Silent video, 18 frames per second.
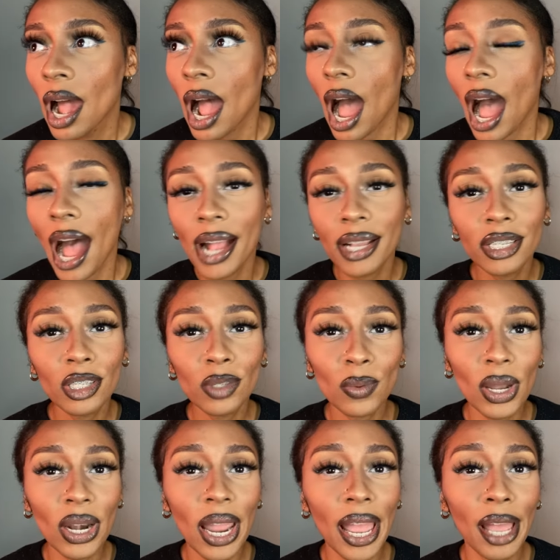I just
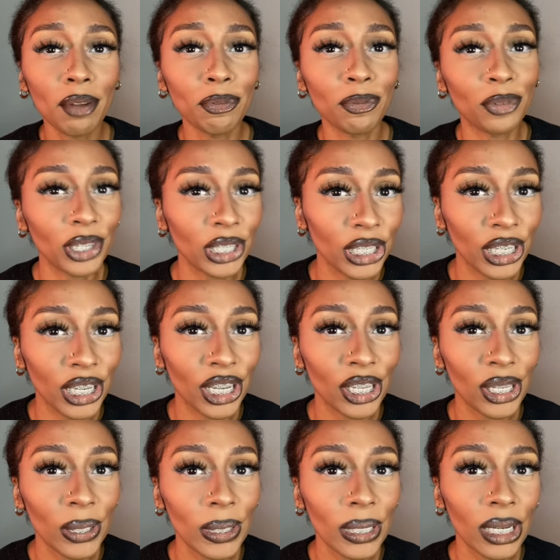want to have fun,
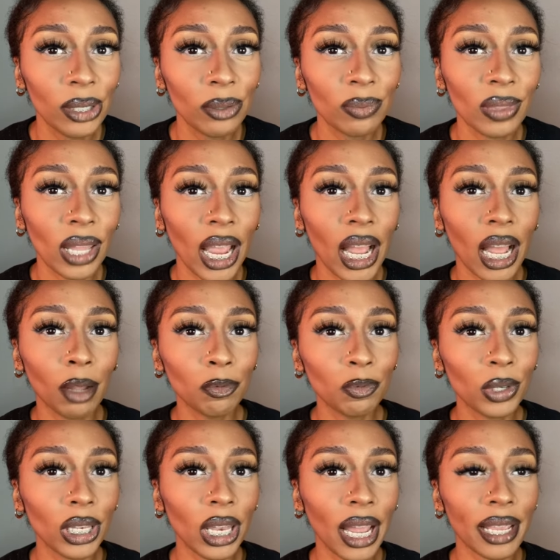you know? Like, I
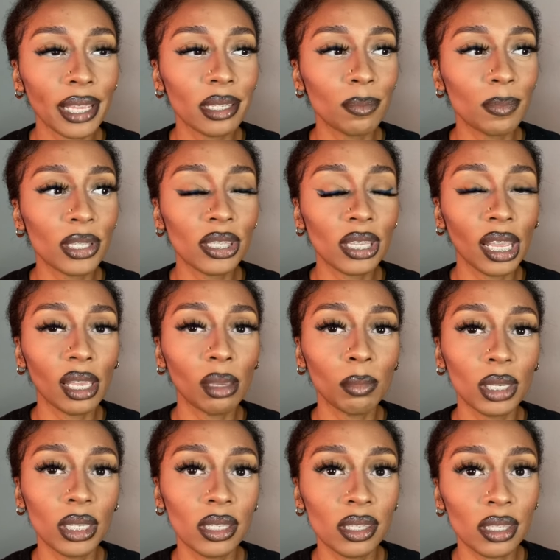feel like it's been taking
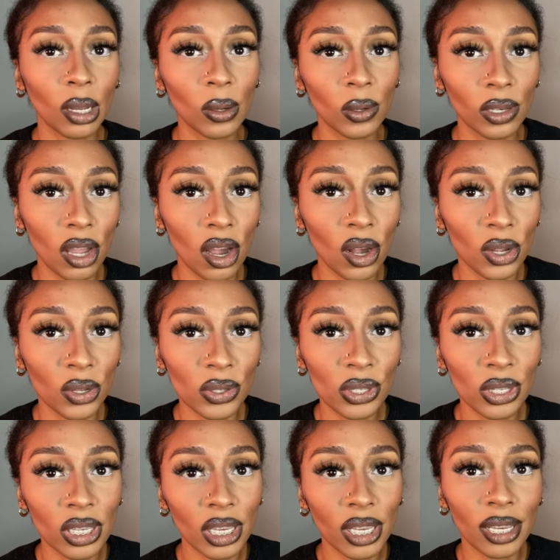me so long to
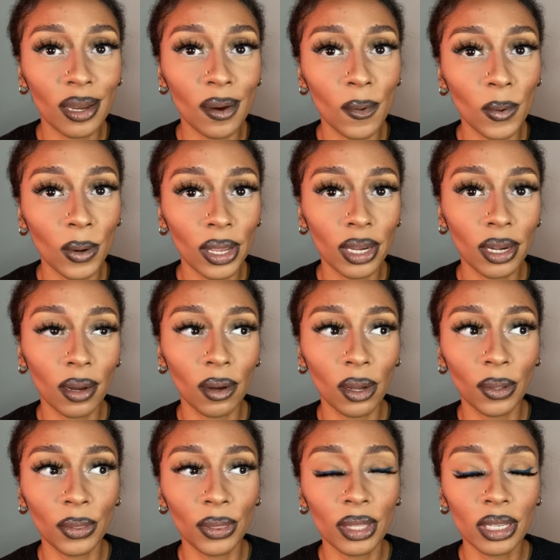get going
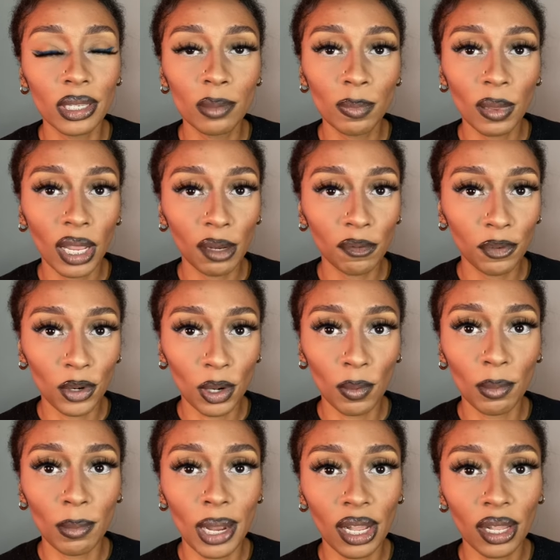on this platform
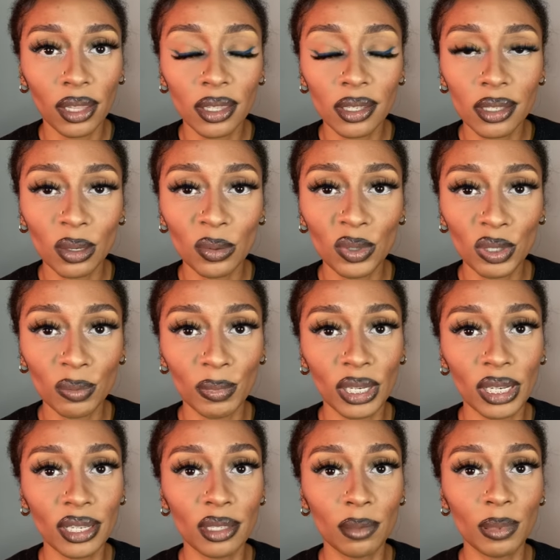or my other social
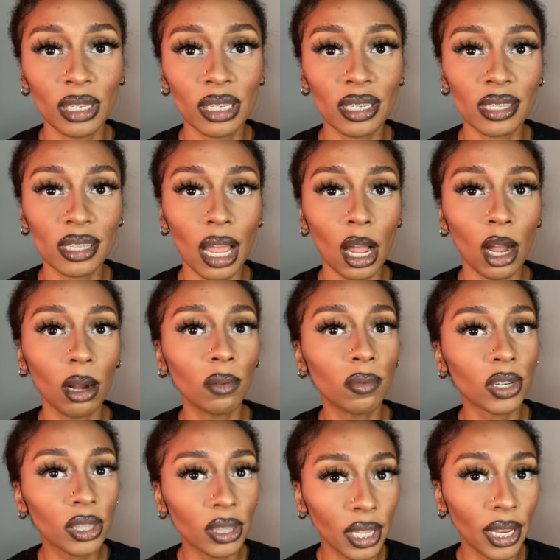medias because I
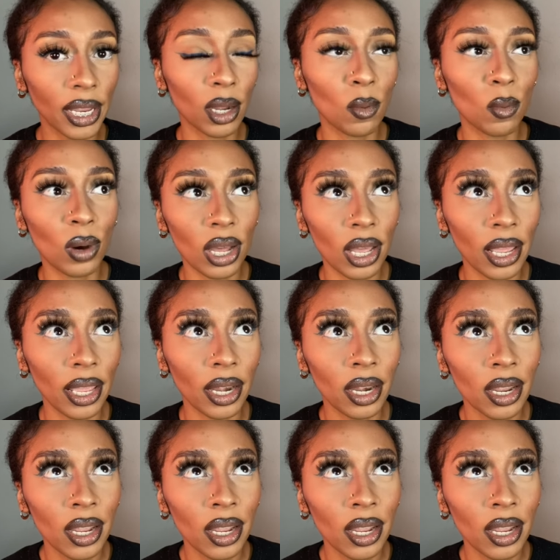overthink what